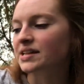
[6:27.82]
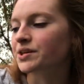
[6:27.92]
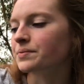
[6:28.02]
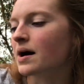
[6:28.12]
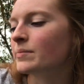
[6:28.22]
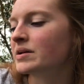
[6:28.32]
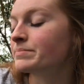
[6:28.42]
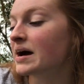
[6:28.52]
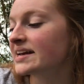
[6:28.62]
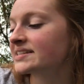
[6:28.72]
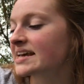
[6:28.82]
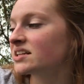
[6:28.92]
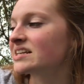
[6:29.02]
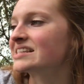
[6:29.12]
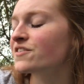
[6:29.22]
said the robin, my
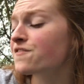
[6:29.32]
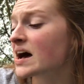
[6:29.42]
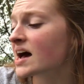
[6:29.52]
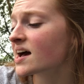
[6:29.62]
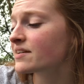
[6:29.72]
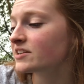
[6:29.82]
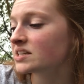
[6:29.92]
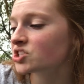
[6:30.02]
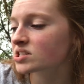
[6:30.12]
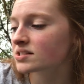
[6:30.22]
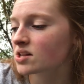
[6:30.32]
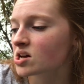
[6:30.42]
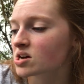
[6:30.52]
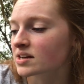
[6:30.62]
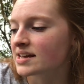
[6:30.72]
tail is 5 inches
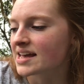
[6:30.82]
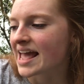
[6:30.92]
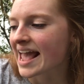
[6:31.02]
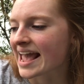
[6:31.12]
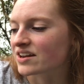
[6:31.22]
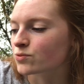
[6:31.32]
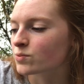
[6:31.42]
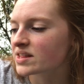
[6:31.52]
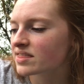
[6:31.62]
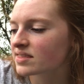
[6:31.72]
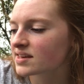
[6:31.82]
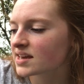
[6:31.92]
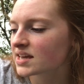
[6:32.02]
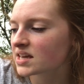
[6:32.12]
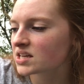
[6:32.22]
long. And with
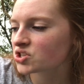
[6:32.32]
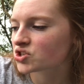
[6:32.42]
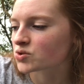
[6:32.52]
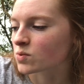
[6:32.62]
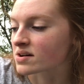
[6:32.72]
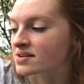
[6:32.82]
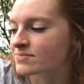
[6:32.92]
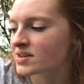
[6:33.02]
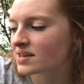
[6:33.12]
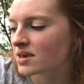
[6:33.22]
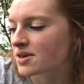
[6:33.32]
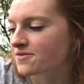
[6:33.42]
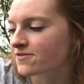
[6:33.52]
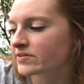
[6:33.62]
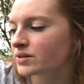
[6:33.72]
the inchworm, he
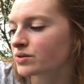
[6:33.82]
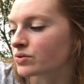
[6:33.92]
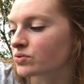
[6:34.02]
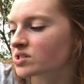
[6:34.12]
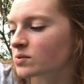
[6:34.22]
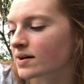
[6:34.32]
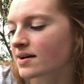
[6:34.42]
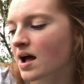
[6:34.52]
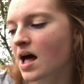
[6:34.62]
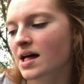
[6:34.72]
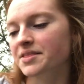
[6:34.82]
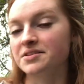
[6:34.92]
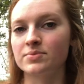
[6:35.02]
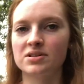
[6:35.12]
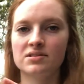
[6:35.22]
flew to where
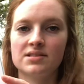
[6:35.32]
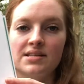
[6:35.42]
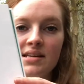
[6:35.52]
other birds